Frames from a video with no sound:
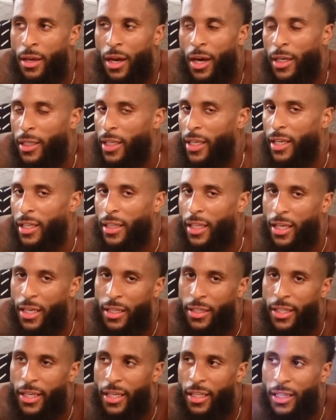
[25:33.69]
And then, uh,
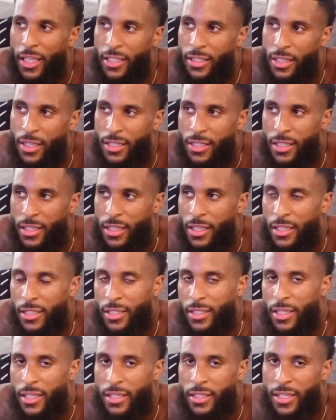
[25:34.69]
then uh, listening to this,
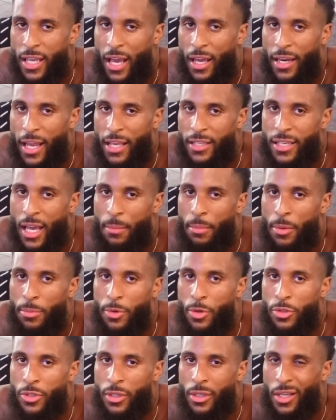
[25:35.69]
this type, that type of
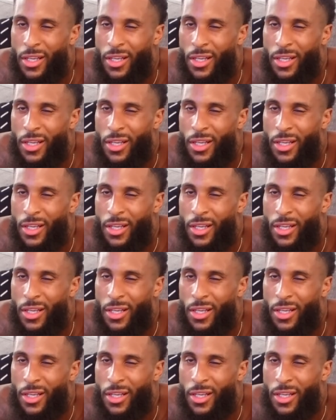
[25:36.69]
music.